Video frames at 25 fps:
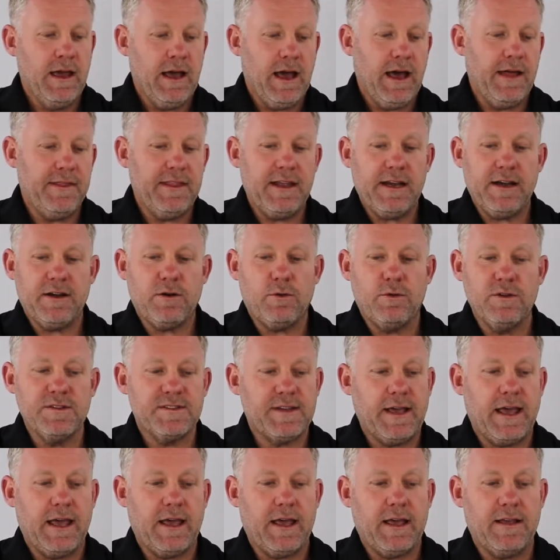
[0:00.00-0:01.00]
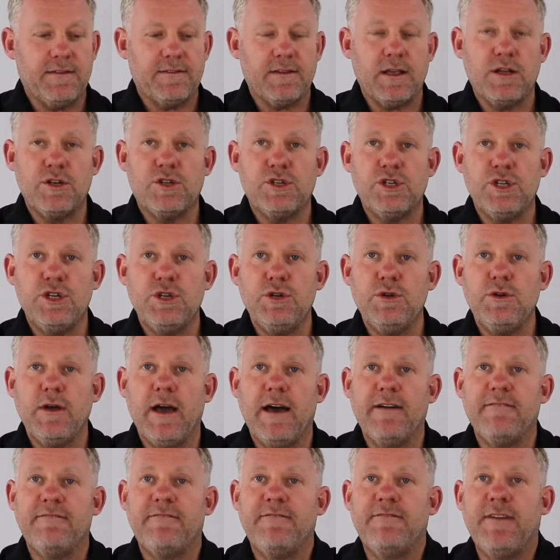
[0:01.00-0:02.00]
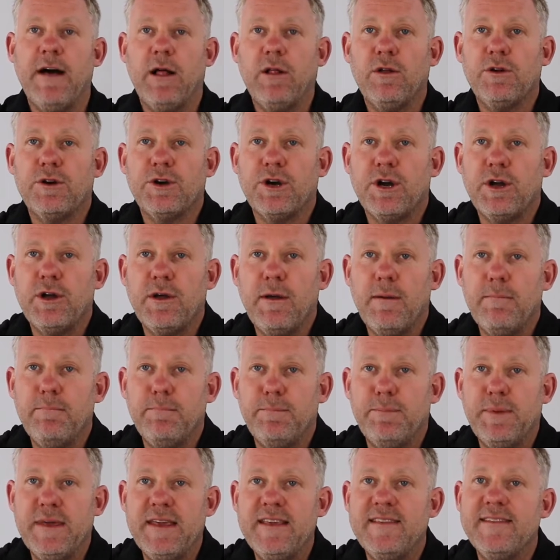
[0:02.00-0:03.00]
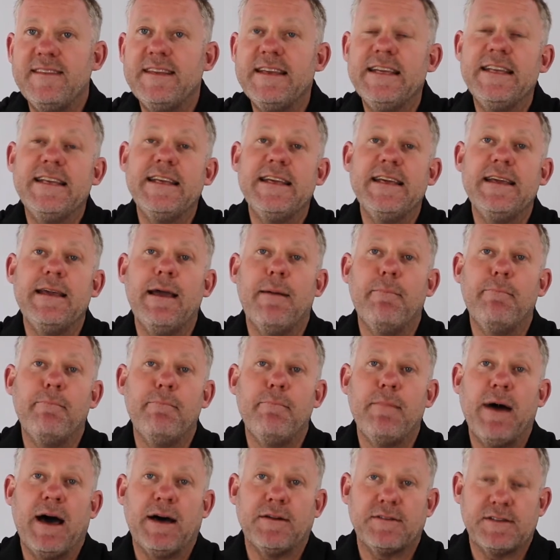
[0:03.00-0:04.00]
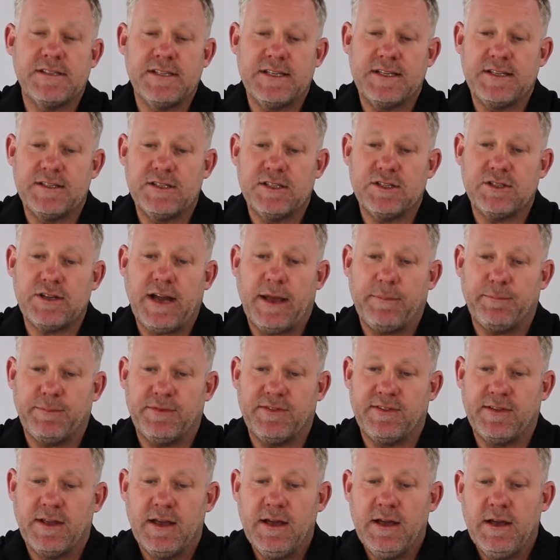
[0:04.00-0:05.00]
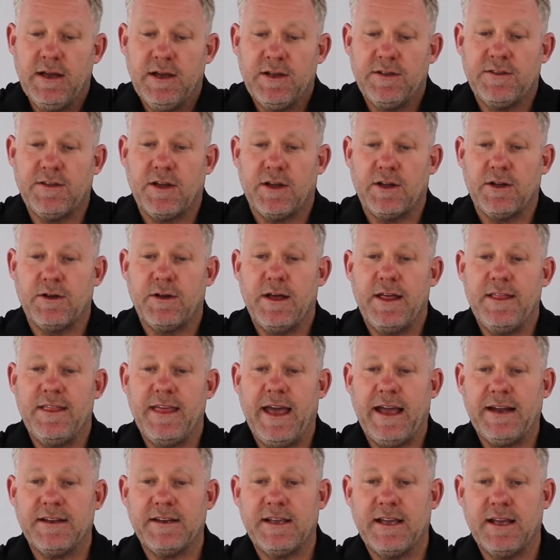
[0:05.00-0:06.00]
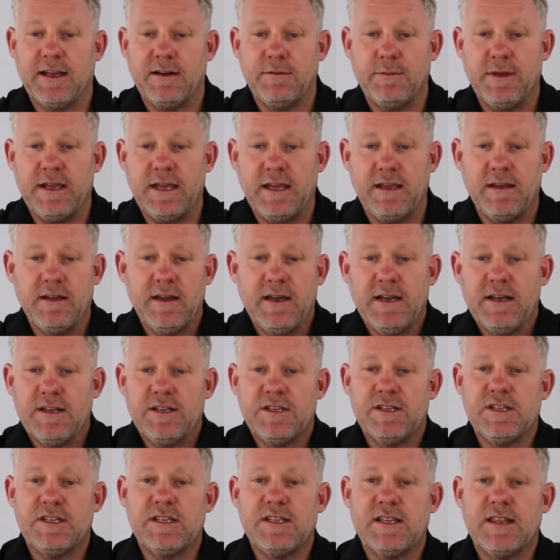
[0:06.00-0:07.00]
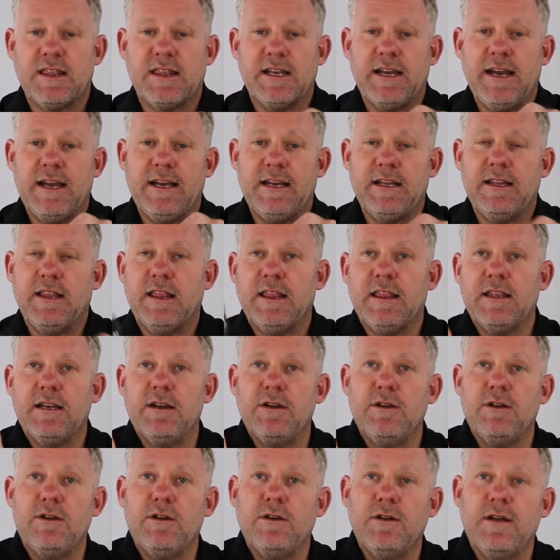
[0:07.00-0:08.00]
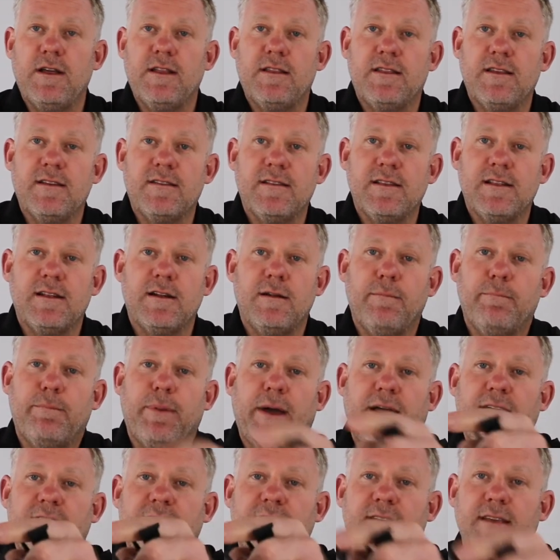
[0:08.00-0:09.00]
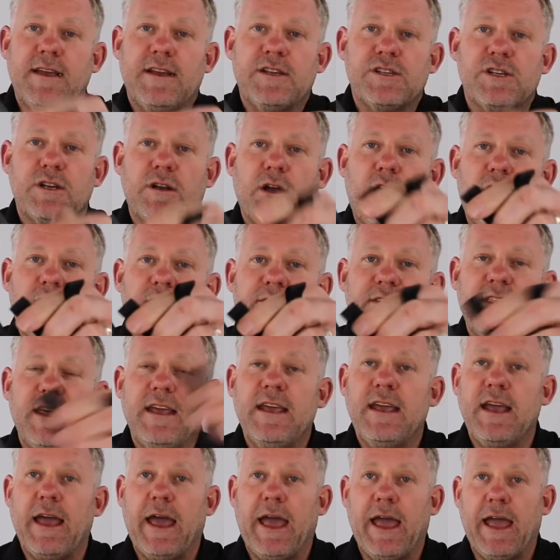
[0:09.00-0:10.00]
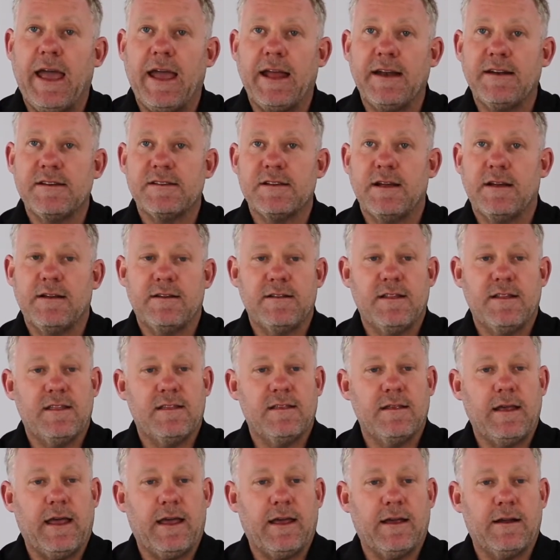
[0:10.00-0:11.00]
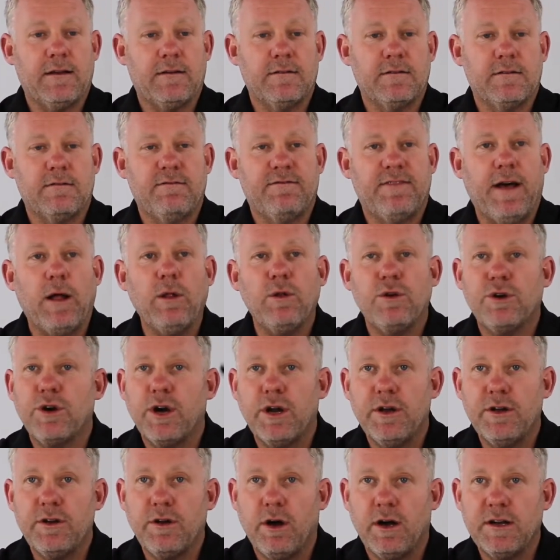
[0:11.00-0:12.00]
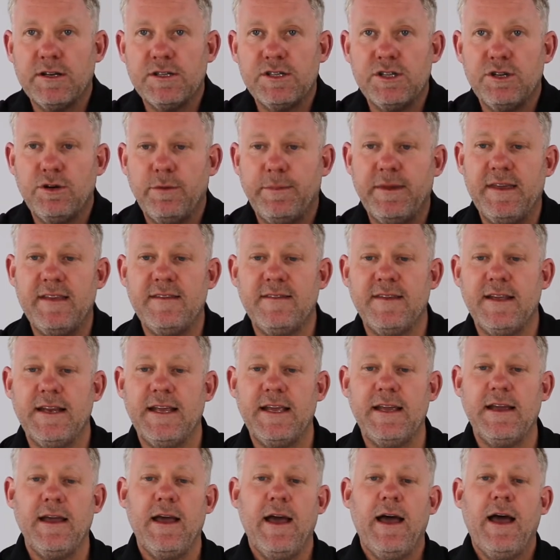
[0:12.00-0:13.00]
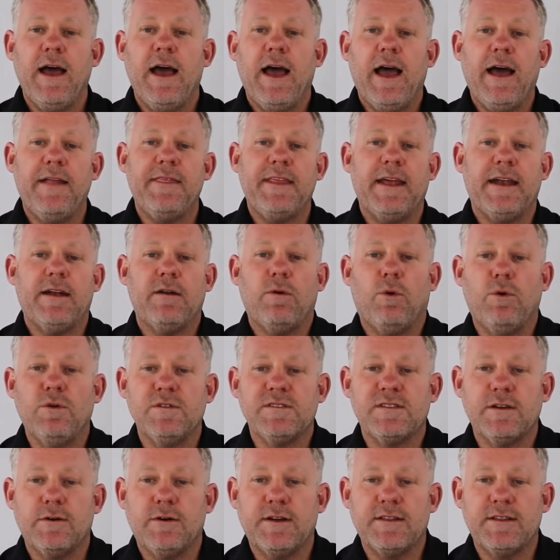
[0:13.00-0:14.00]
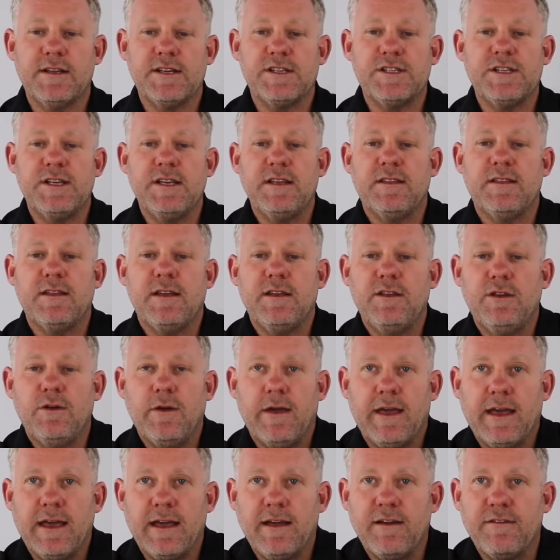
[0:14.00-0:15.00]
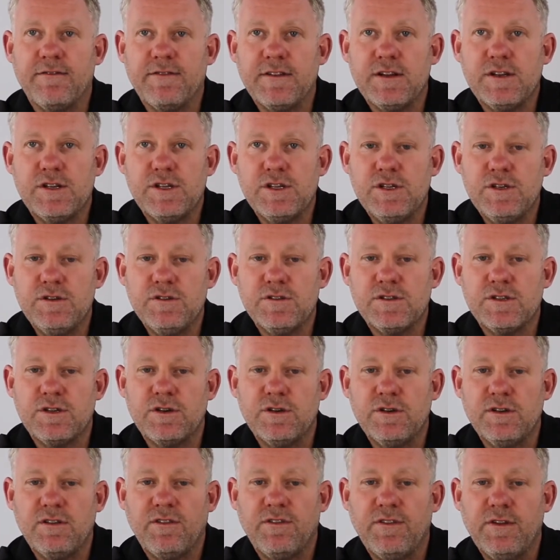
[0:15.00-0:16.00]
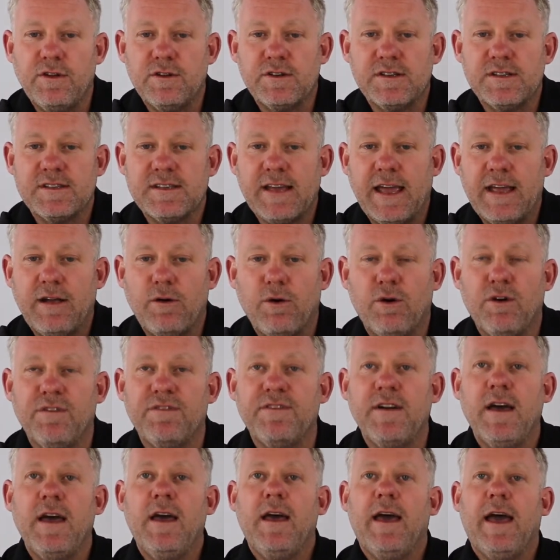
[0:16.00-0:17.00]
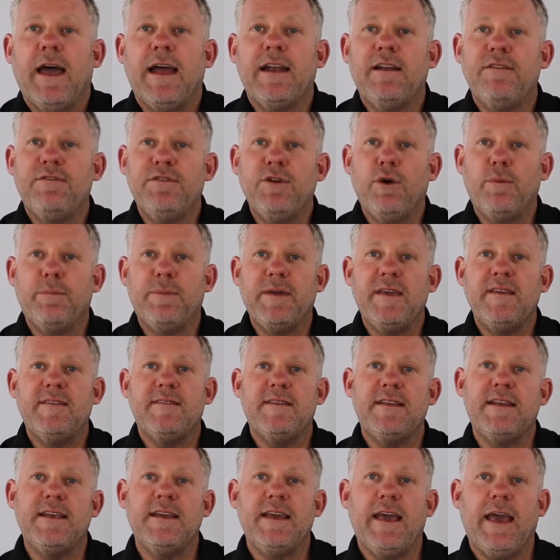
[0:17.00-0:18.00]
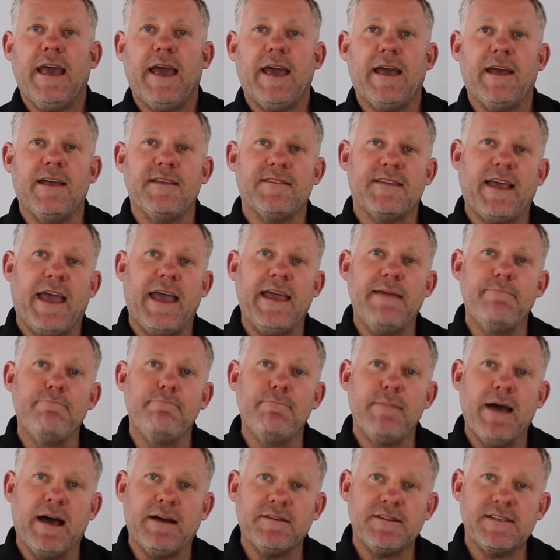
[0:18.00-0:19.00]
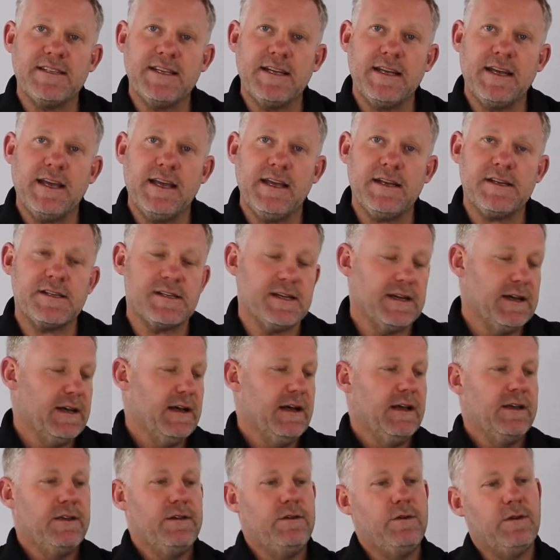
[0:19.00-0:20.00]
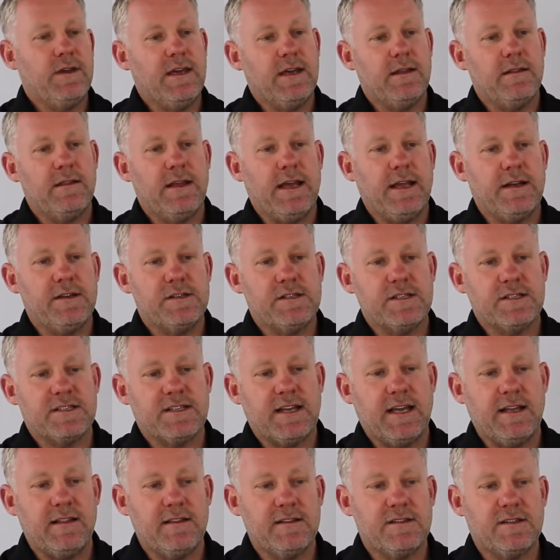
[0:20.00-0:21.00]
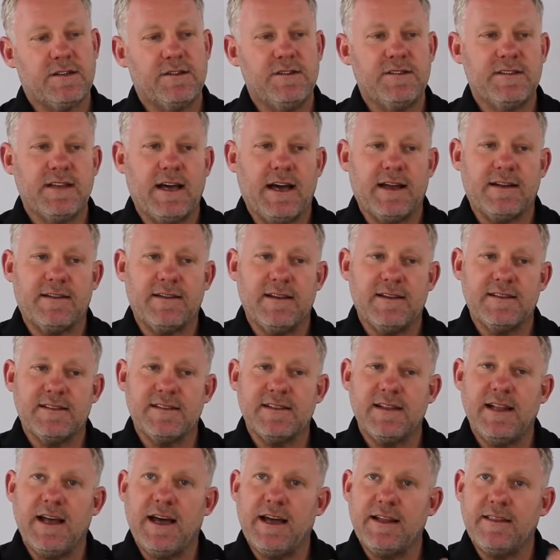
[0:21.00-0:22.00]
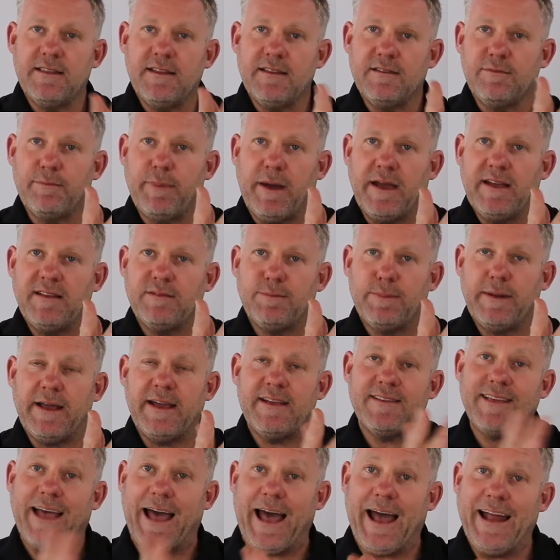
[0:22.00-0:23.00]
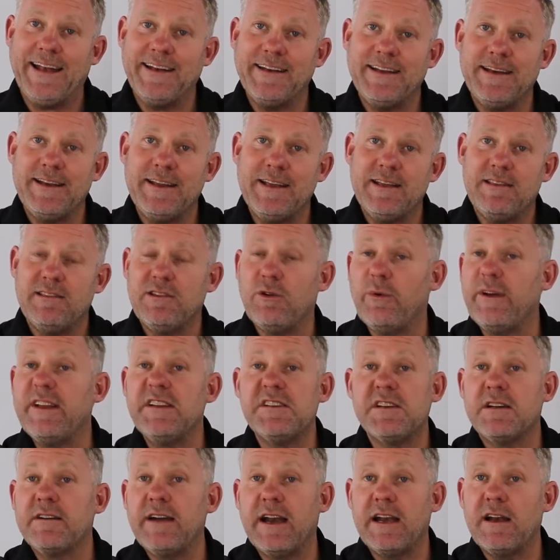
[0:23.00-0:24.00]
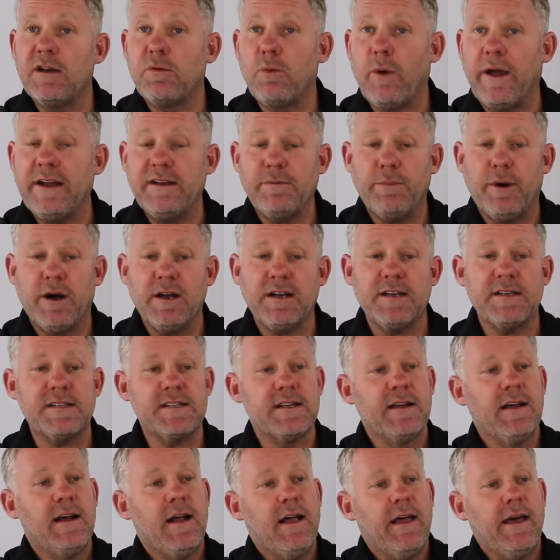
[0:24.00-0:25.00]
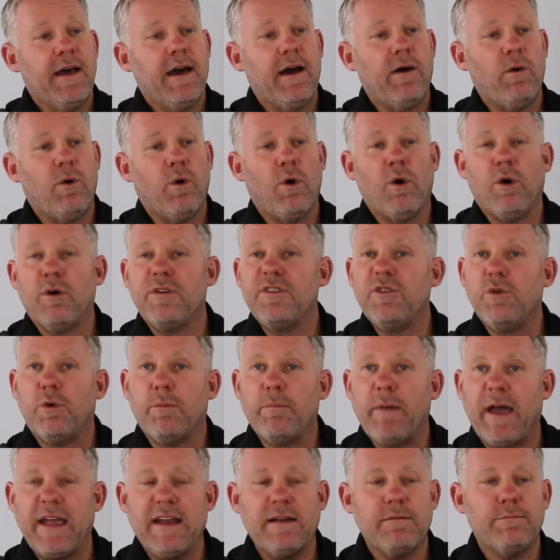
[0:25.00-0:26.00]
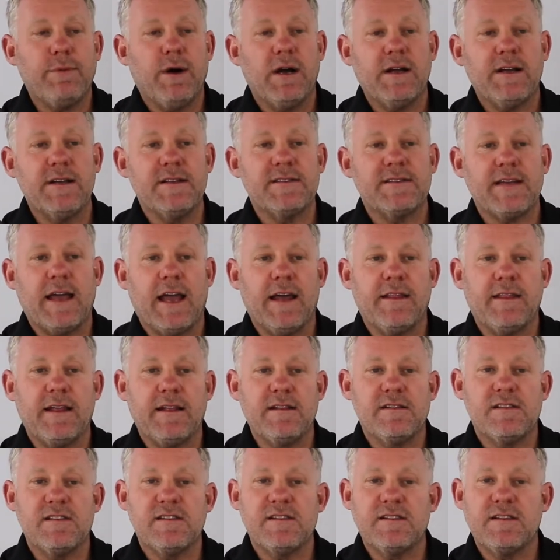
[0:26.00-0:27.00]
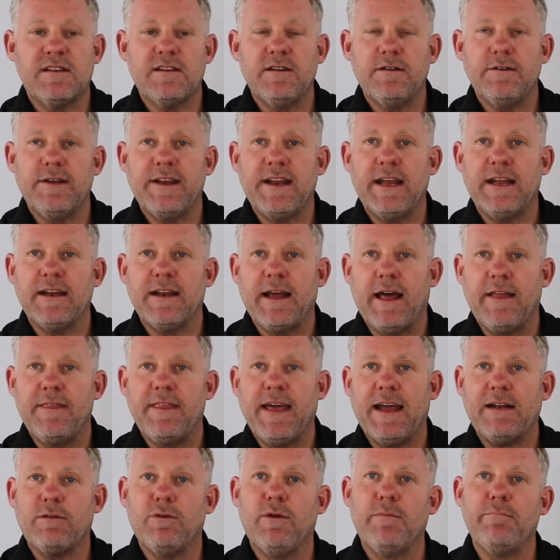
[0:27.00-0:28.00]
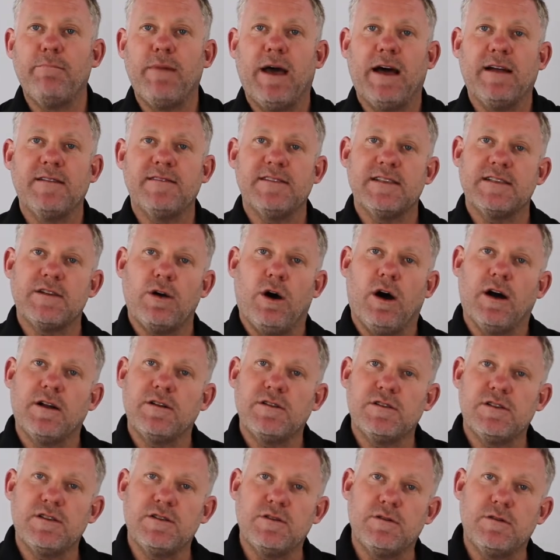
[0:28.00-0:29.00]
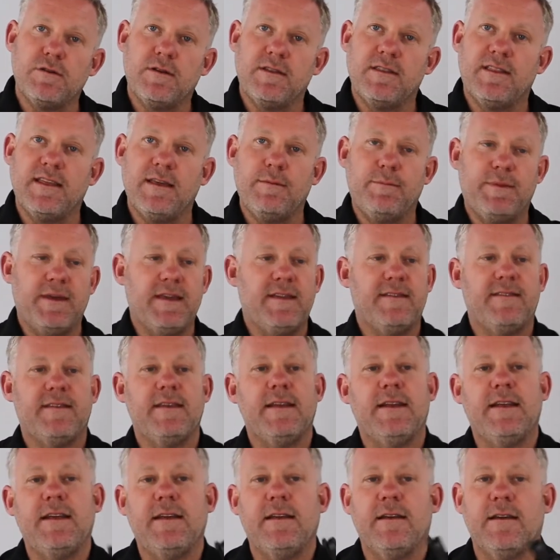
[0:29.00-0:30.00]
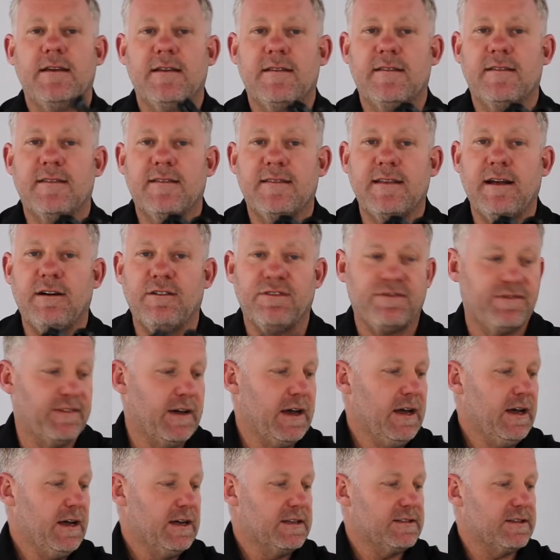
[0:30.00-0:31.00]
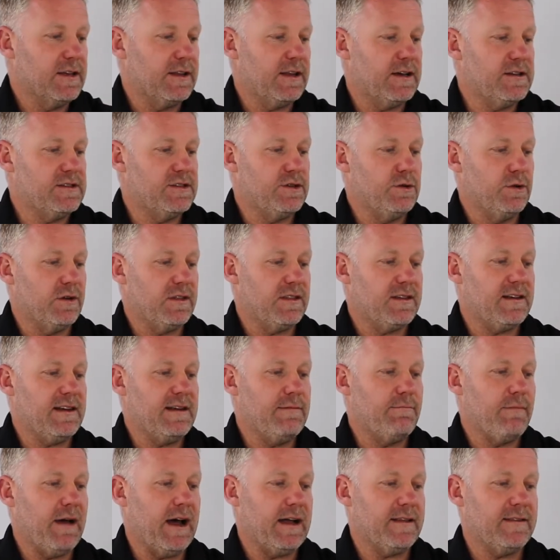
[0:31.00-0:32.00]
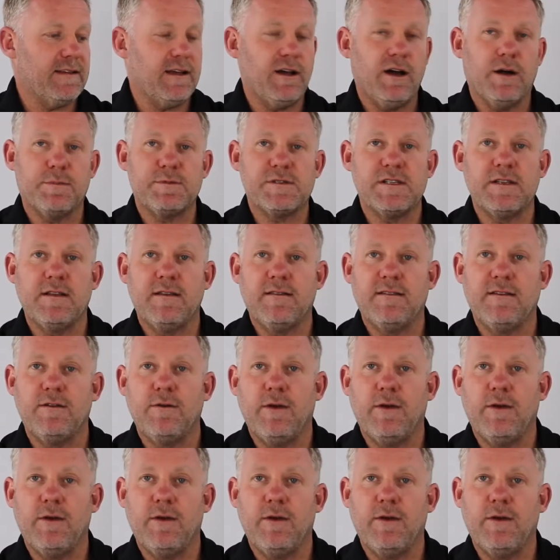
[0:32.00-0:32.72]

And then it also has two Velcro BCD mounting straps, so that can be threaded through this little base section over there and velcroed onto your BCD. And then also on the sheath you have two screws for you to take off, and if your BCD has a mounting kit, you can then just take the screws out, slide this base plate underneath your integrated weight pocket or your main pocket, and then screw it in, and that will mount it onto the BCD itself. So those are your three mounting options.